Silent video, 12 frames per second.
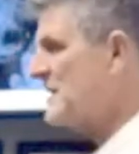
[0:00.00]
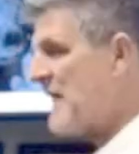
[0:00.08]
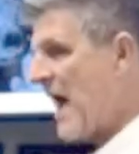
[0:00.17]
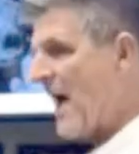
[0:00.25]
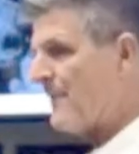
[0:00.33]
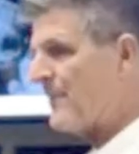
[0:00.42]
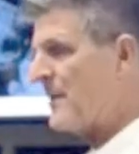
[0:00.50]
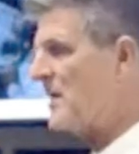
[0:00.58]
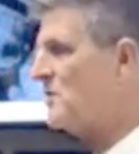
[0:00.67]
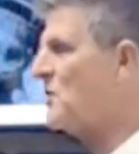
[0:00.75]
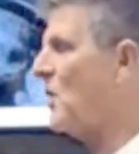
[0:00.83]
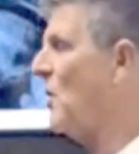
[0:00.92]
is
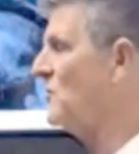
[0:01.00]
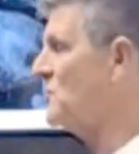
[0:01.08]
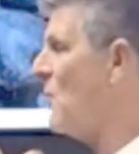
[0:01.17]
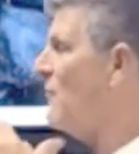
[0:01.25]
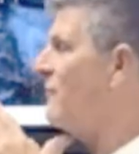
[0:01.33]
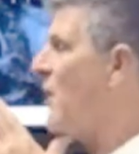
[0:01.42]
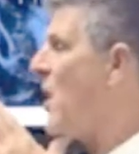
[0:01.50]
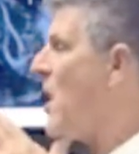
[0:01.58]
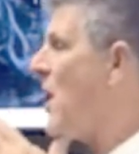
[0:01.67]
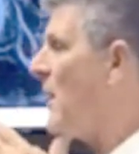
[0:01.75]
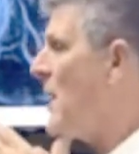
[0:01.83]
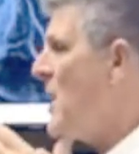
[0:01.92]
happening to her so
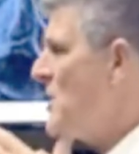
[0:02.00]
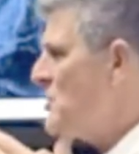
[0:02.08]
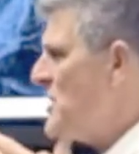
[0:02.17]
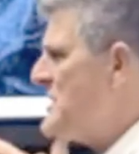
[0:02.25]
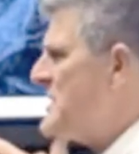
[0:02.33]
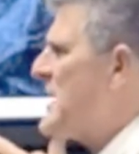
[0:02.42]
far? She's